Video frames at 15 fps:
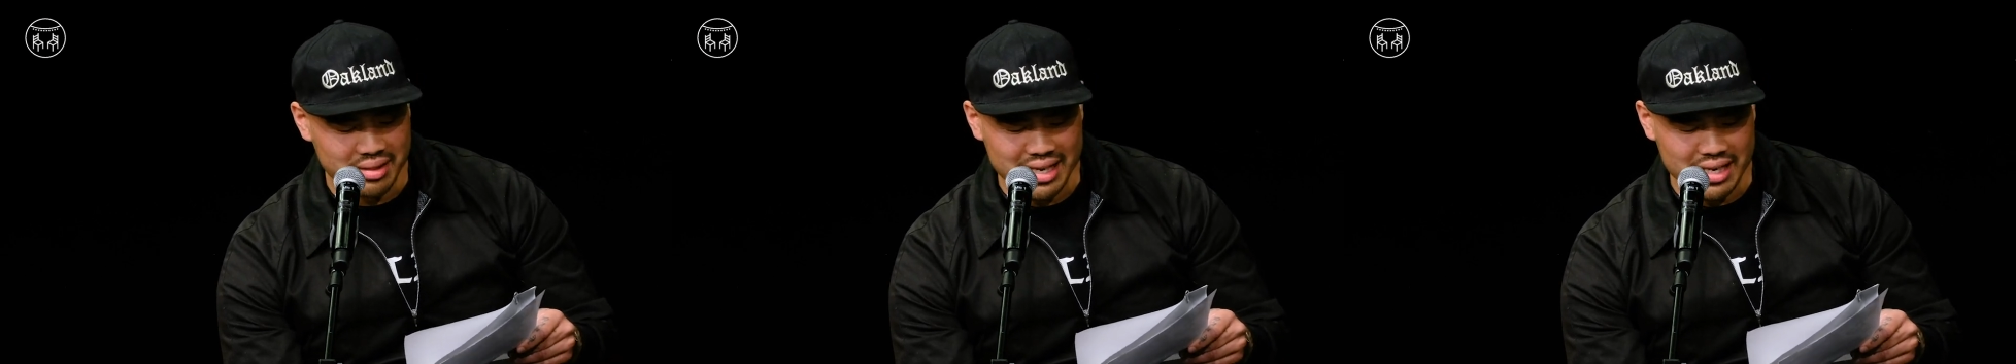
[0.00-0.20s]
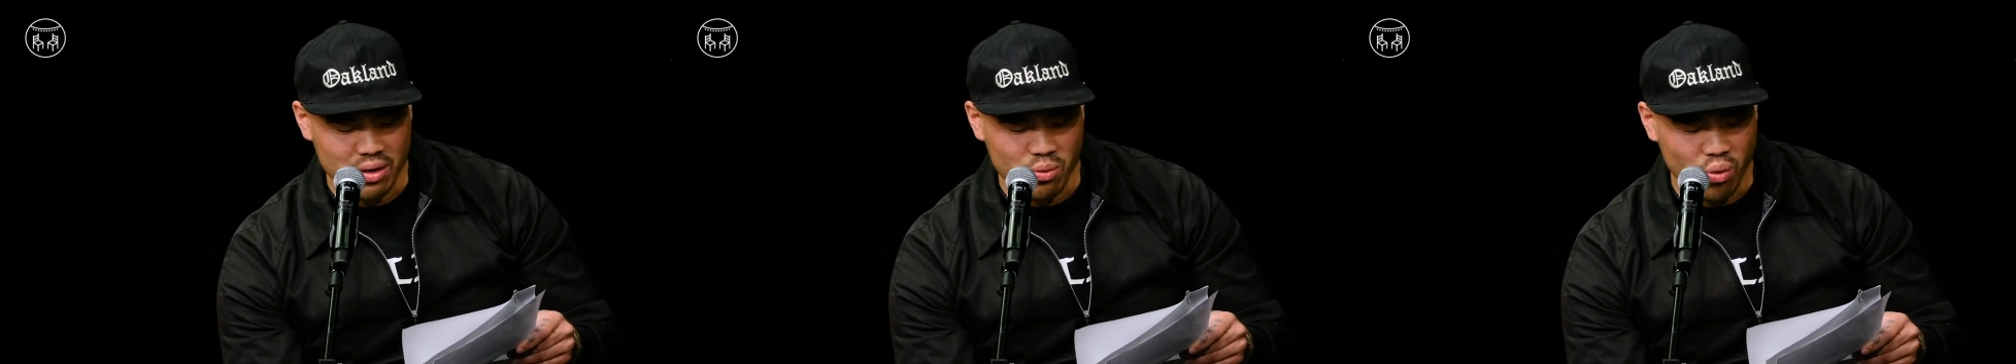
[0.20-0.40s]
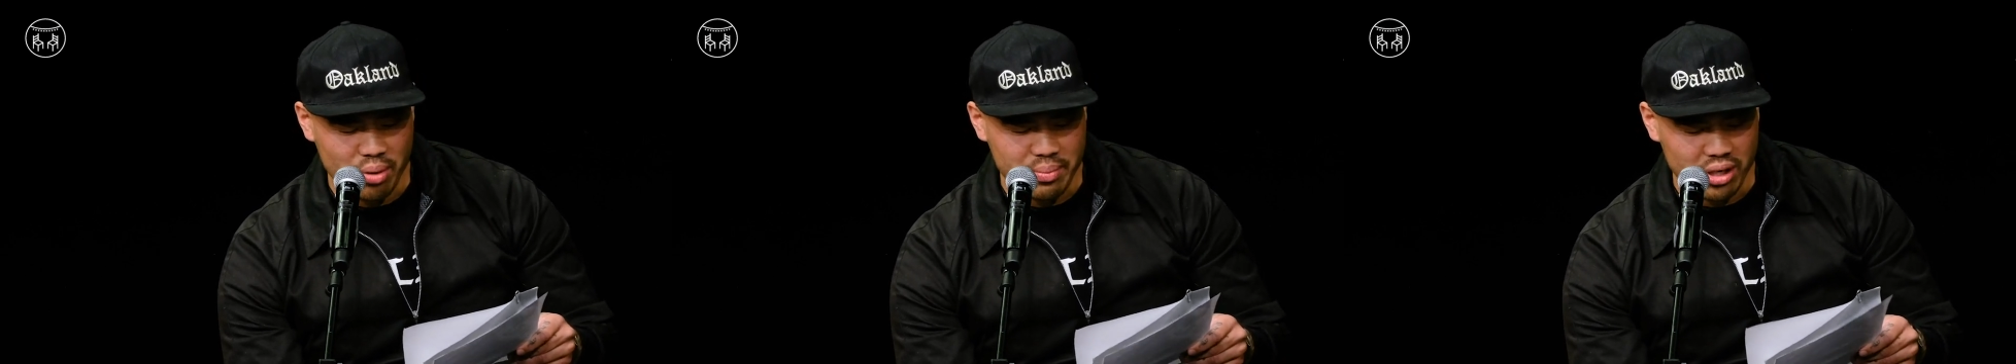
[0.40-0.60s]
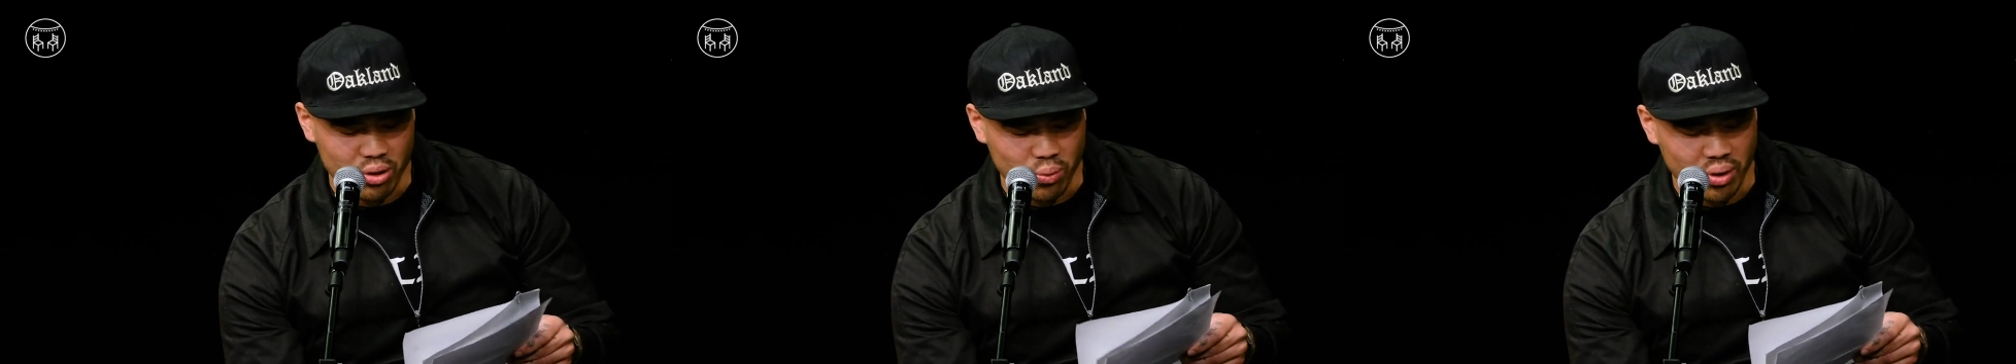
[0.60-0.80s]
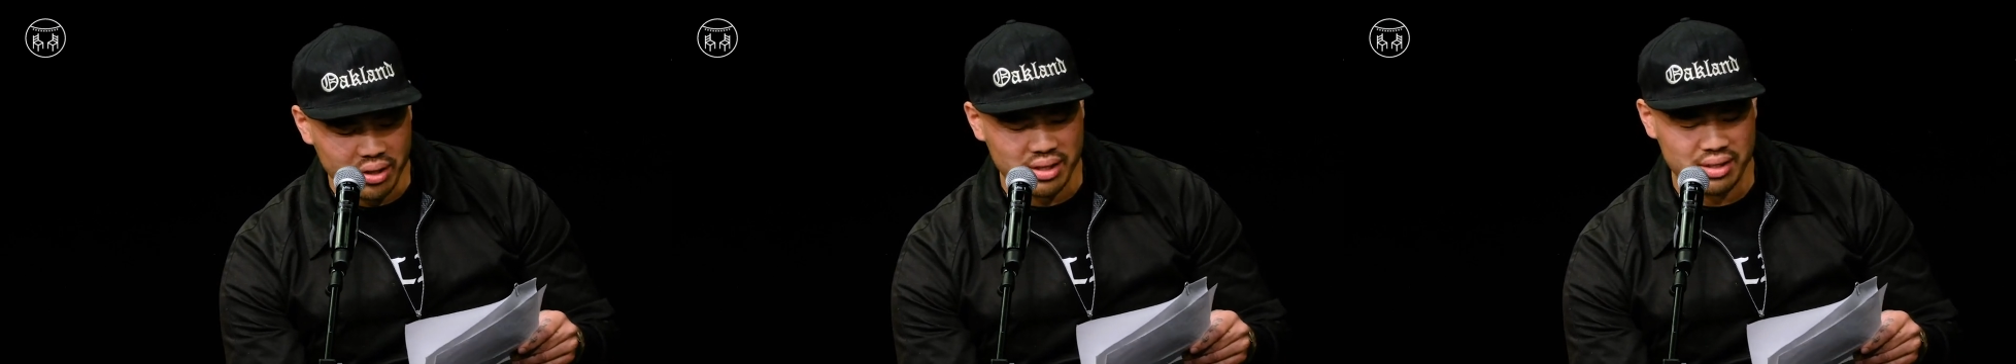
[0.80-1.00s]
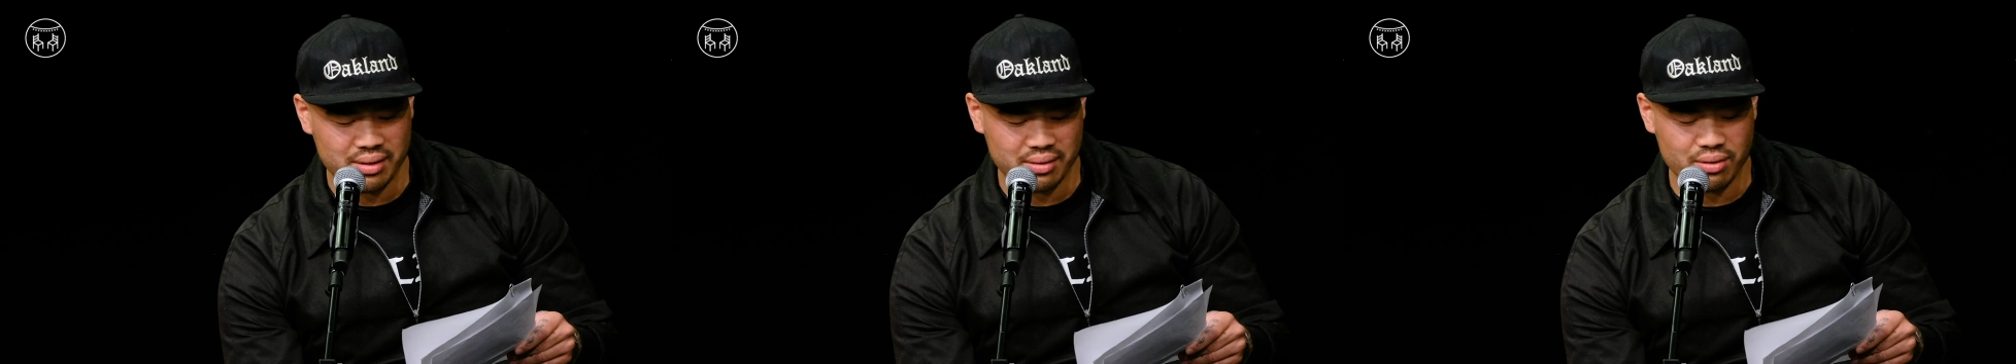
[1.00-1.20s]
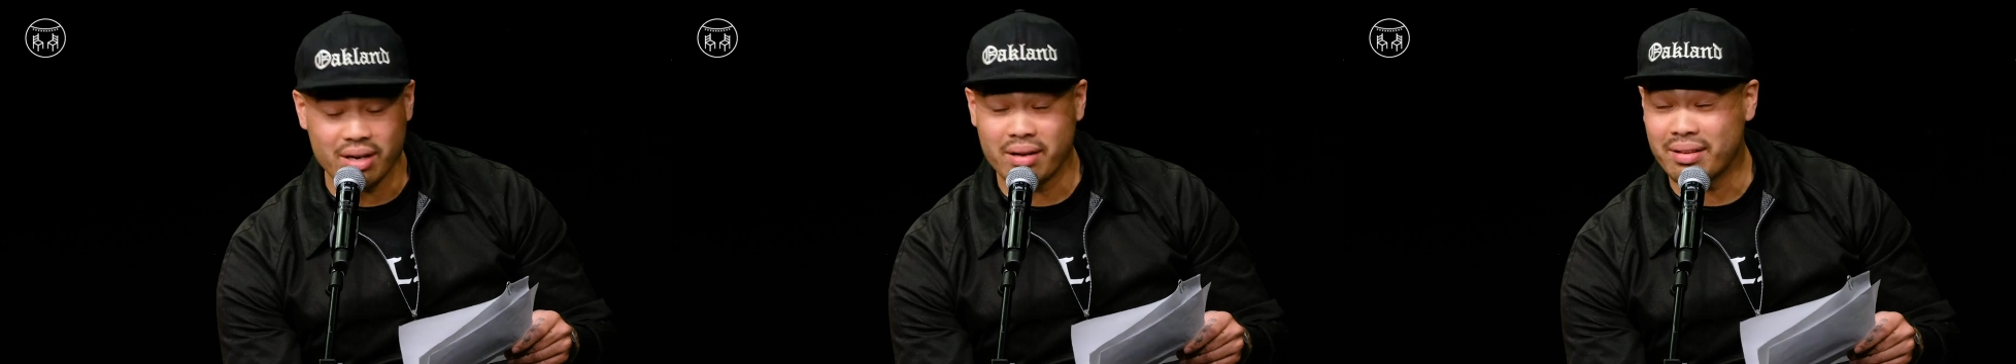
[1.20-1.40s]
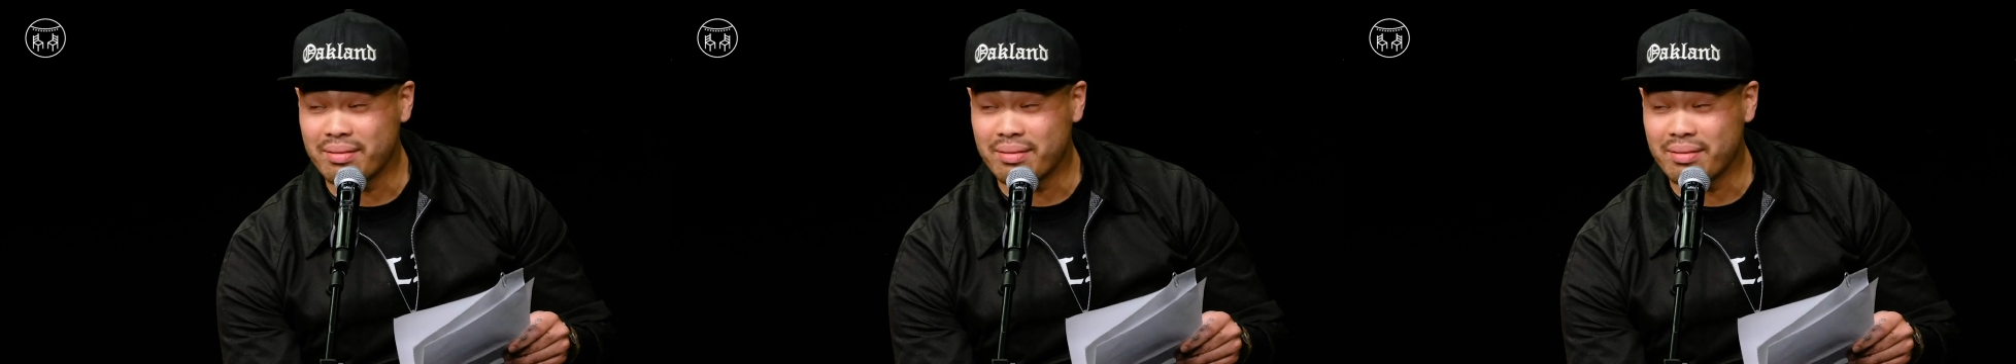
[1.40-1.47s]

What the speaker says: they didn't want me to work in,